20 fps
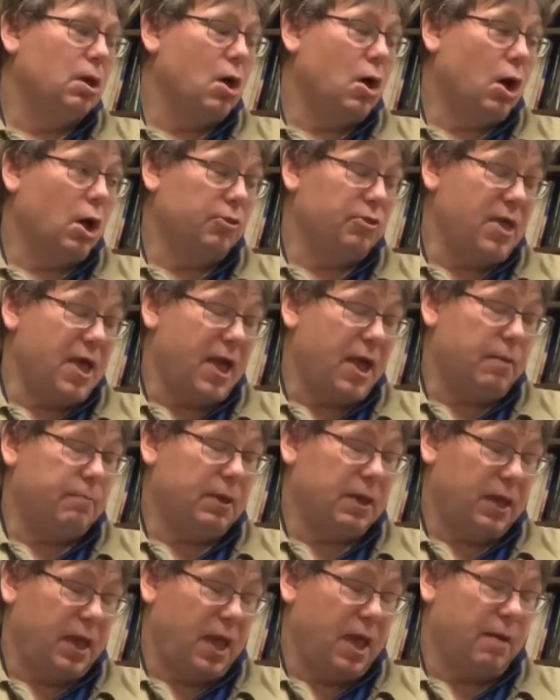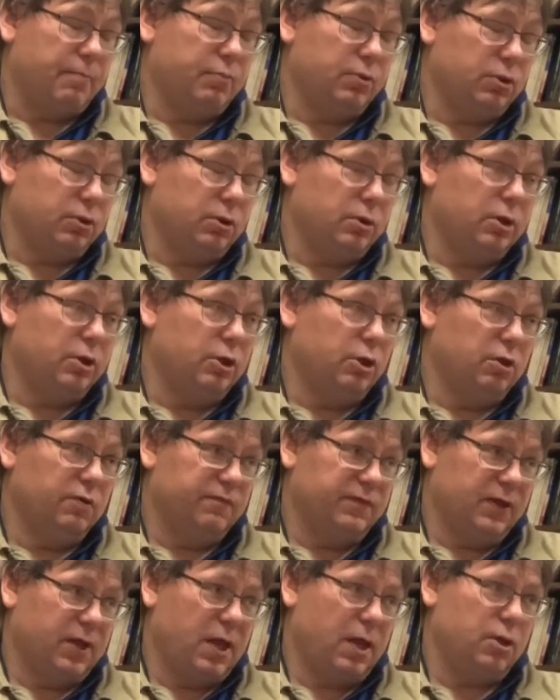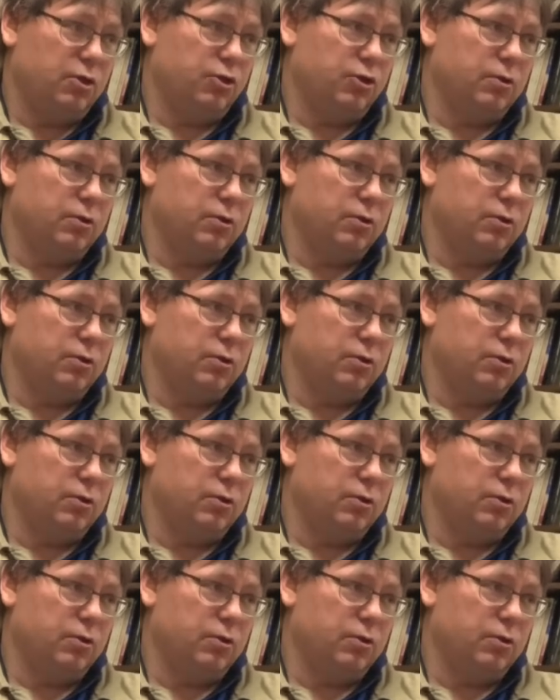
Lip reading: on the Hammond campus during unification.